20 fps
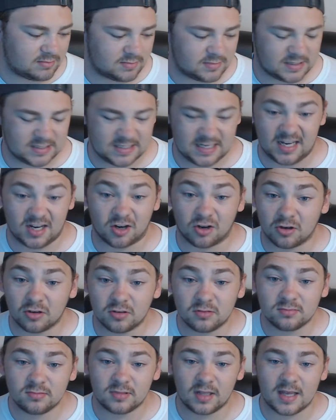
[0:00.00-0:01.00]
tier
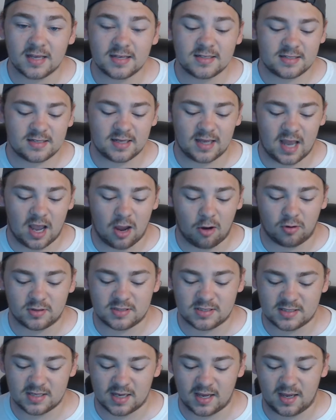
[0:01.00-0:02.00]
list, I would
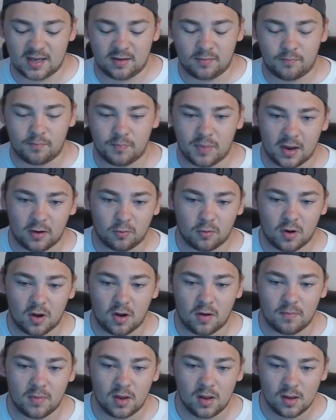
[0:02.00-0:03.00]
say bay
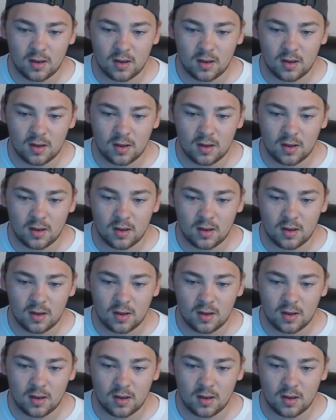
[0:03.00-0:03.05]
rum,